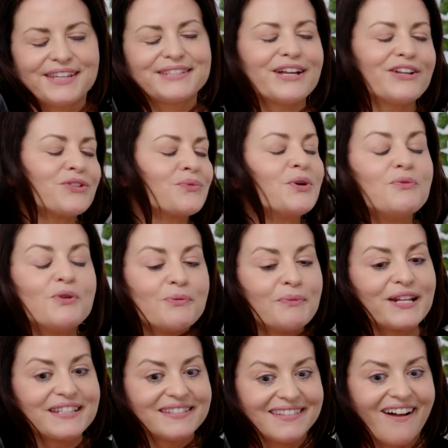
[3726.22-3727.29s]
It sounds woo-woo,
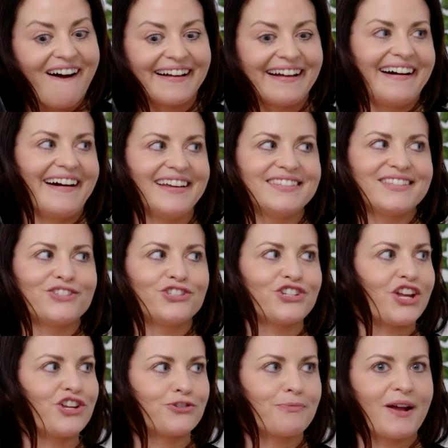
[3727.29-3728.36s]
but it's not, guys. It's
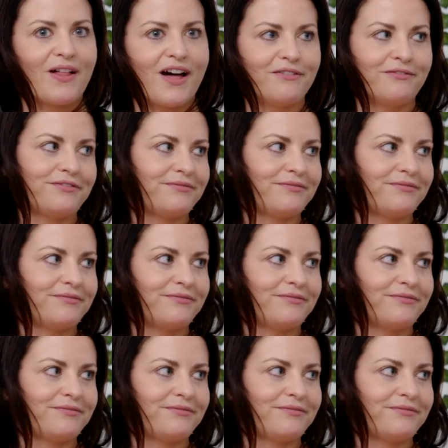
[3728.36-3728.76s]
changed my life.